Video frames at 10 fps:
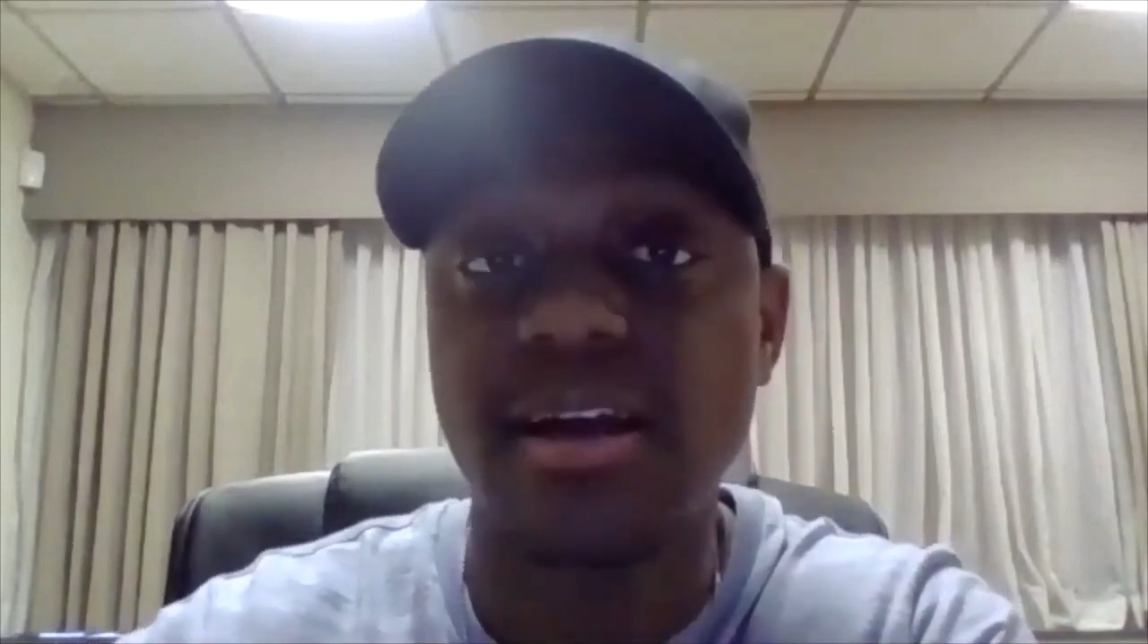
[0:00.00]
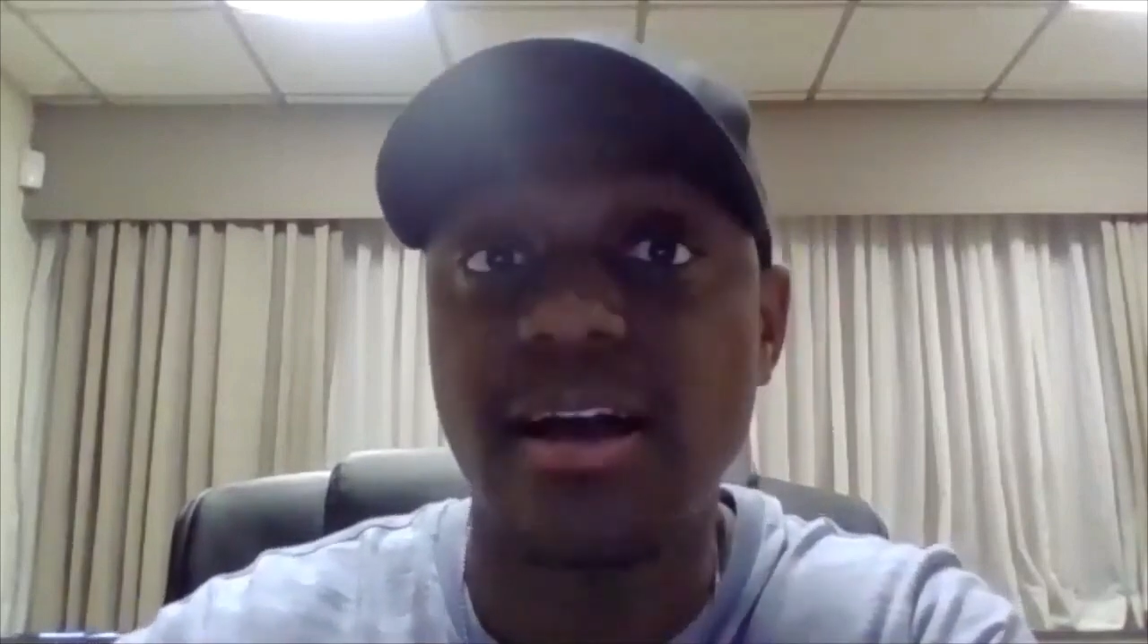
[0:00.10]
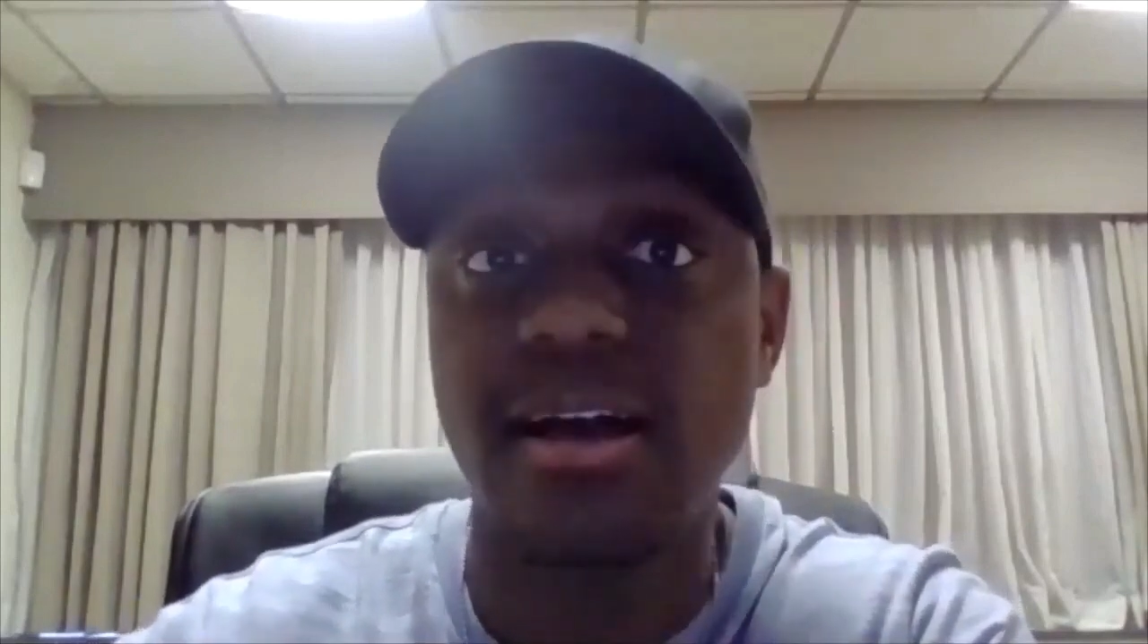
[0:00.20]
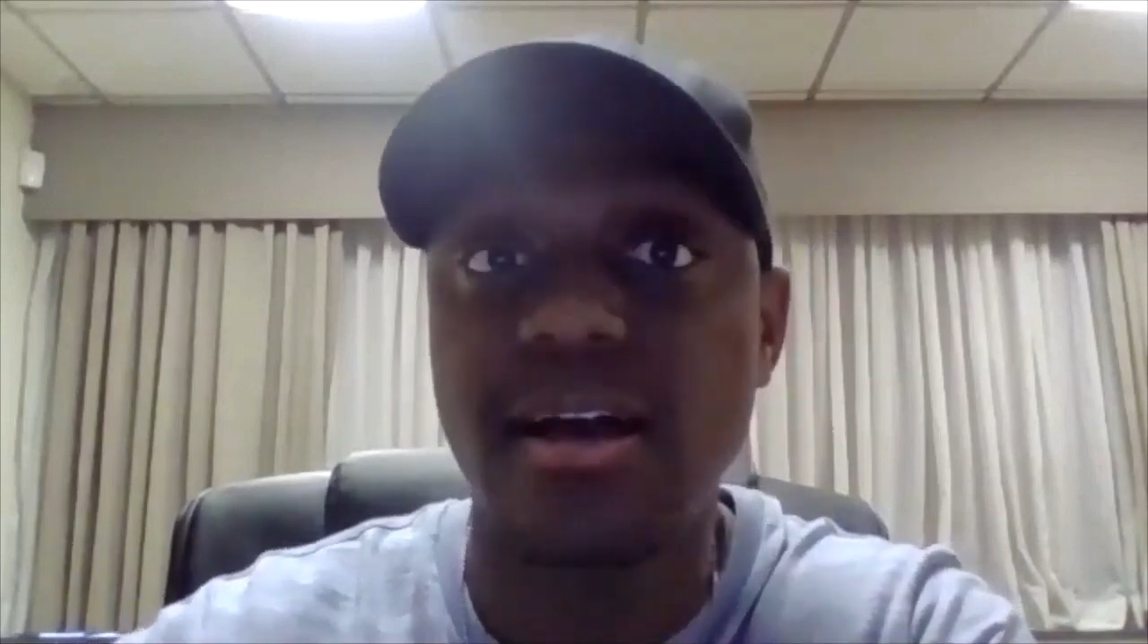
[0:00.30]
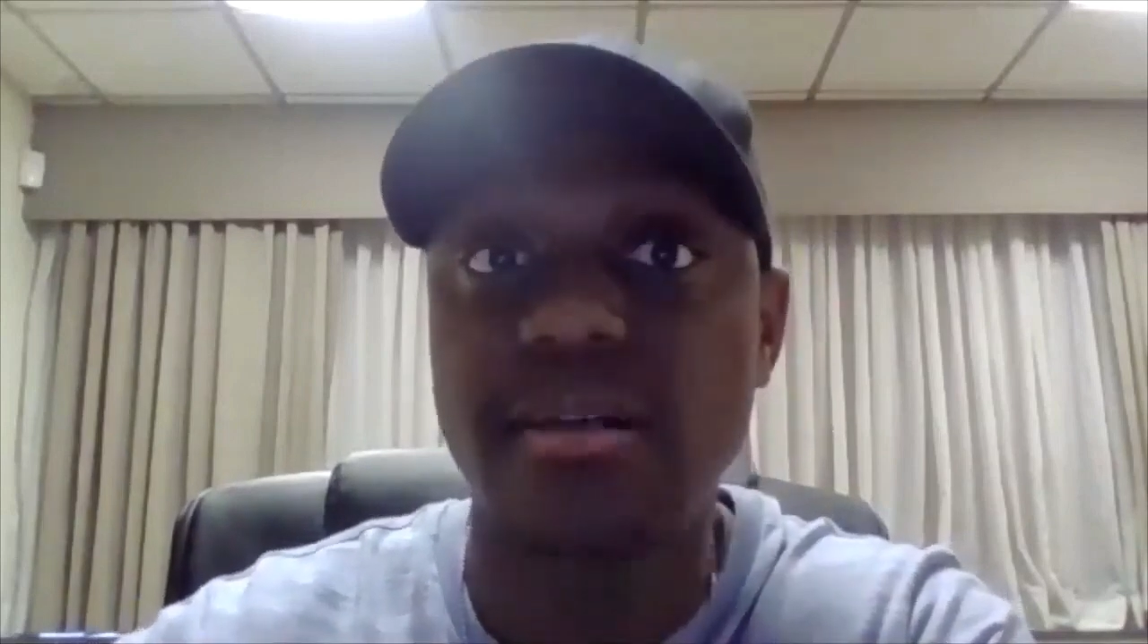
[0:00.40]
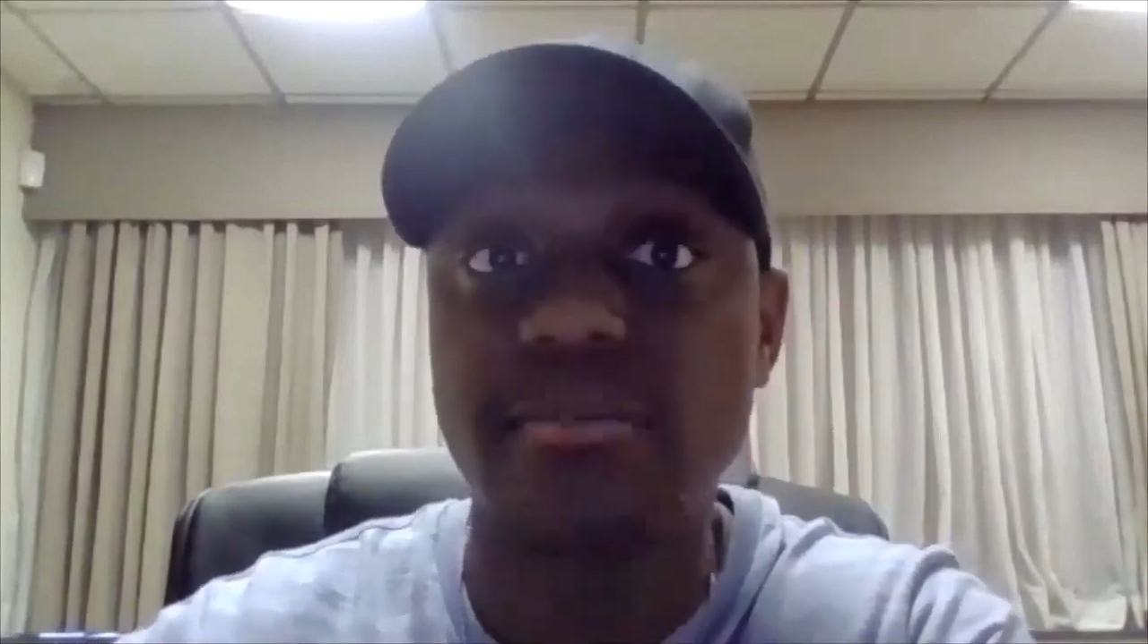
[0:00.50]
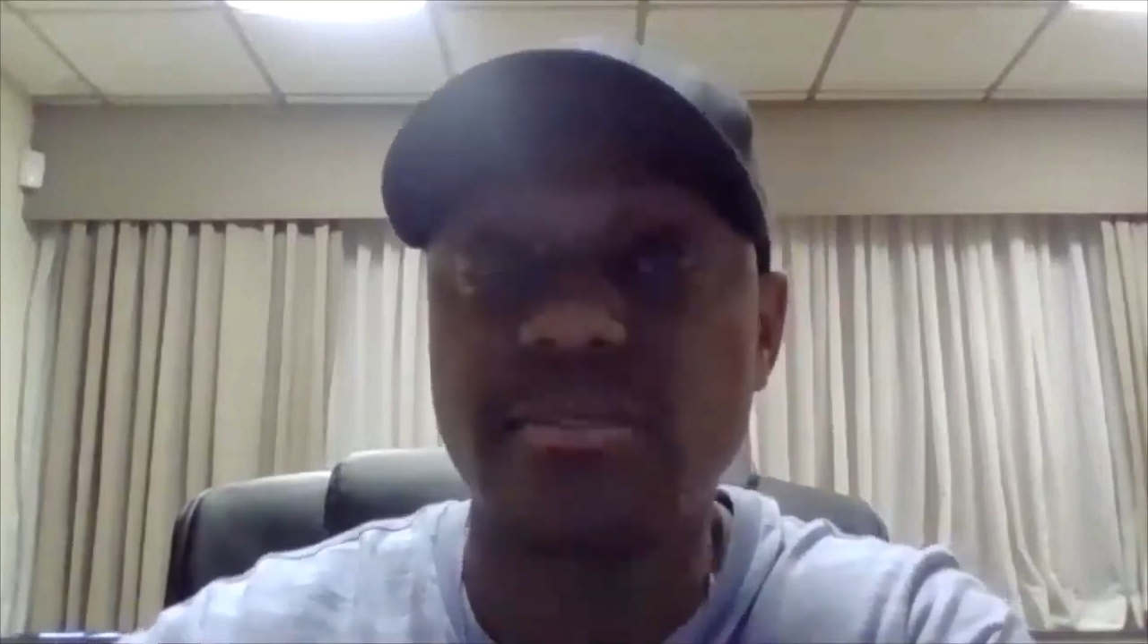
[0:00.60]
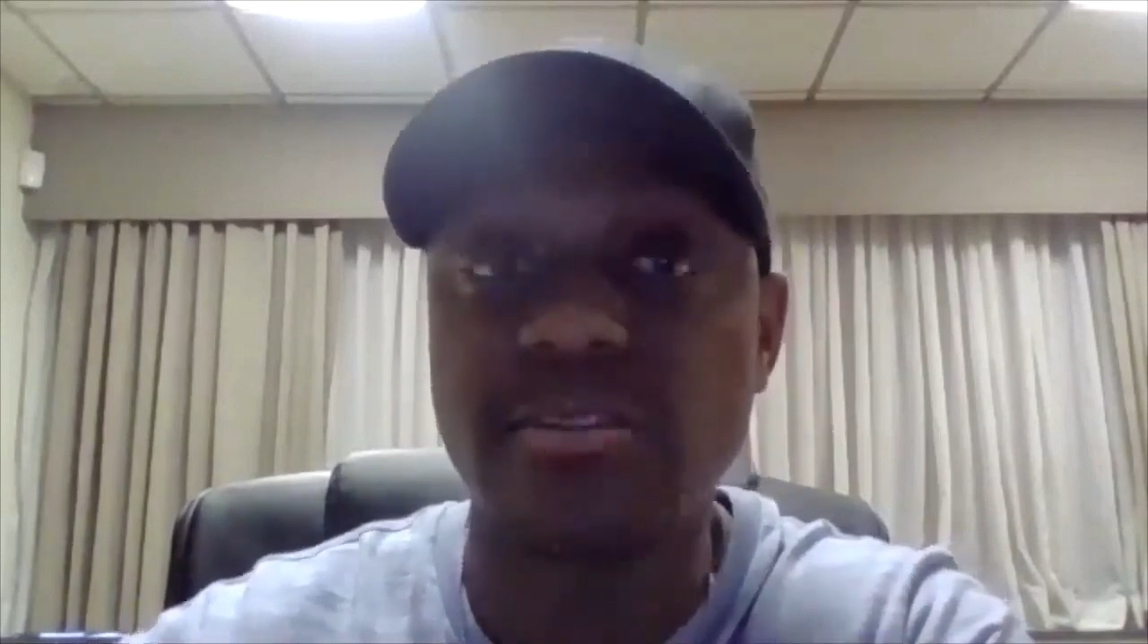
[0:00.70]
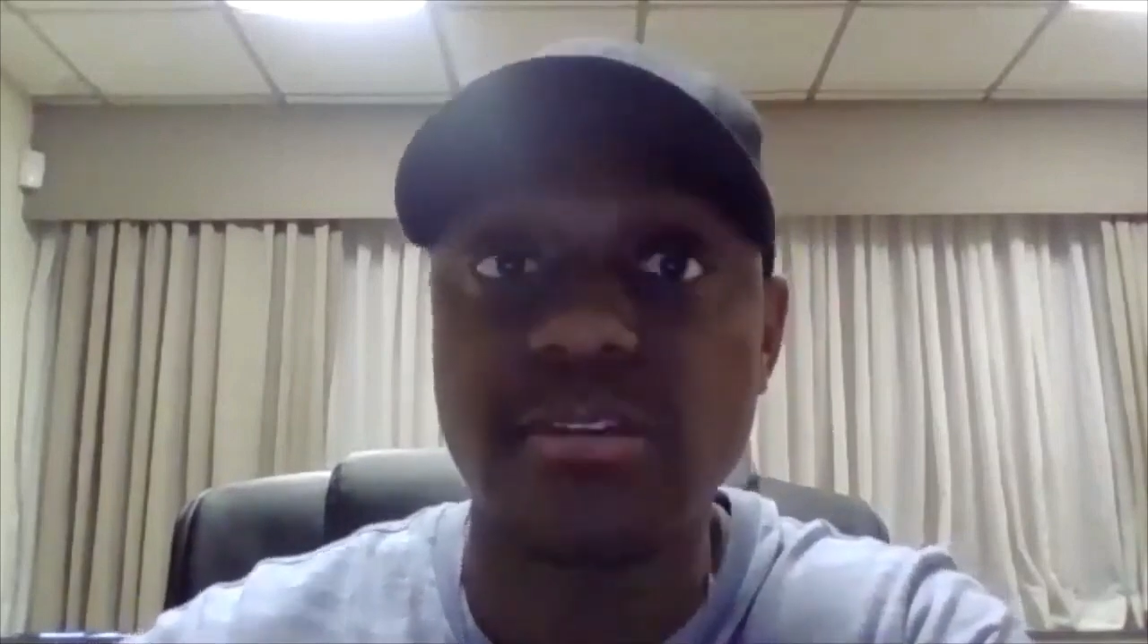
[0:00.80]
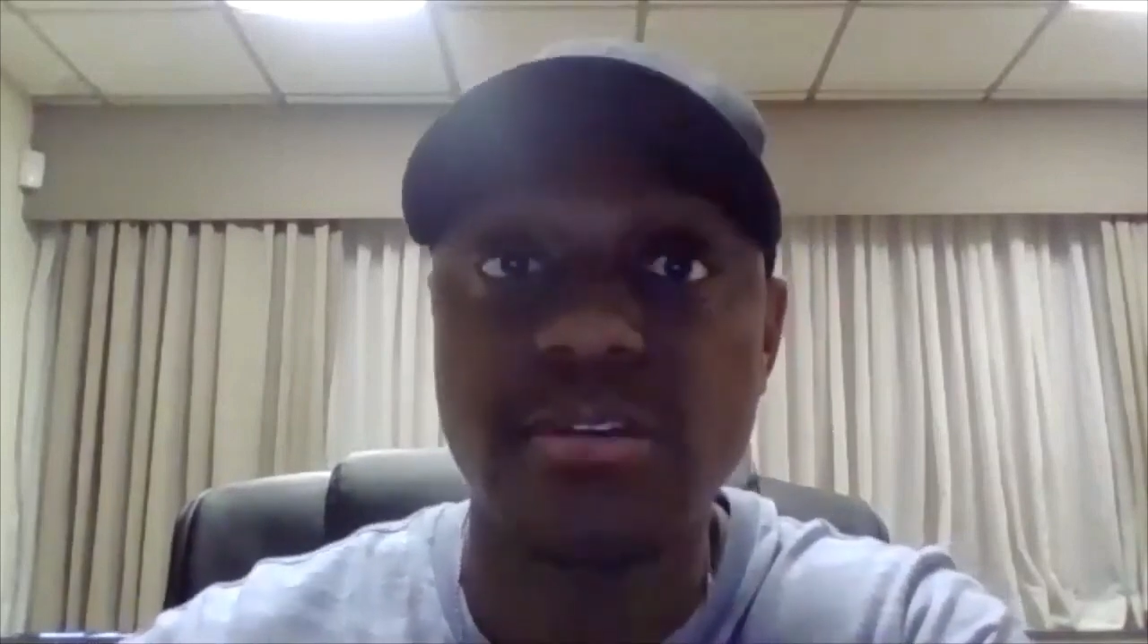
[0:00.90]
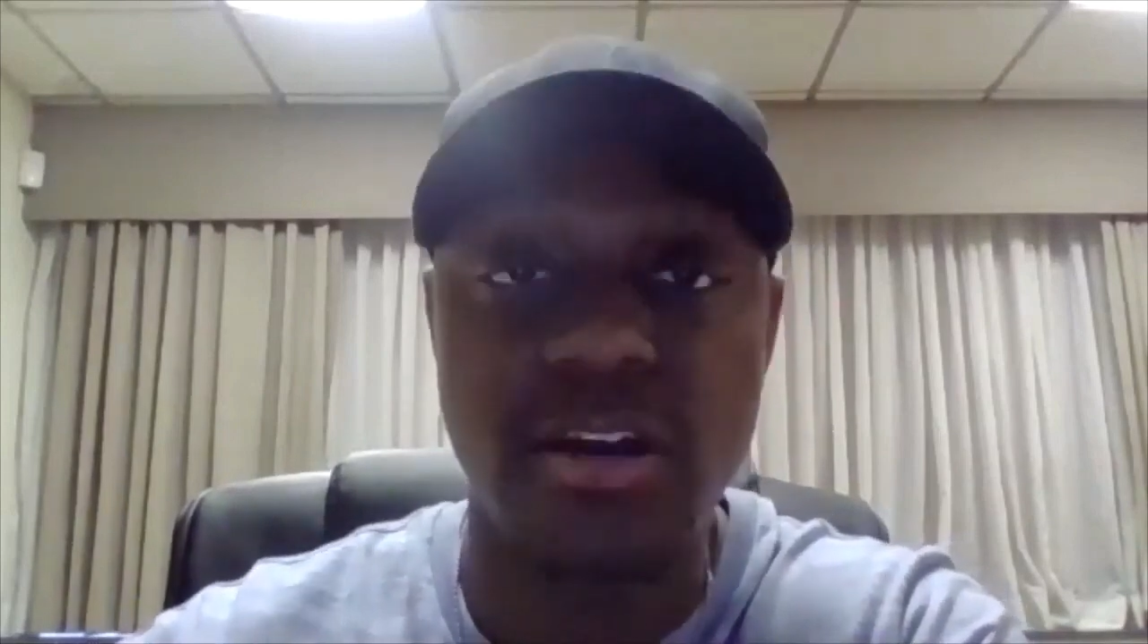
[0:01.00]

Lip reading: to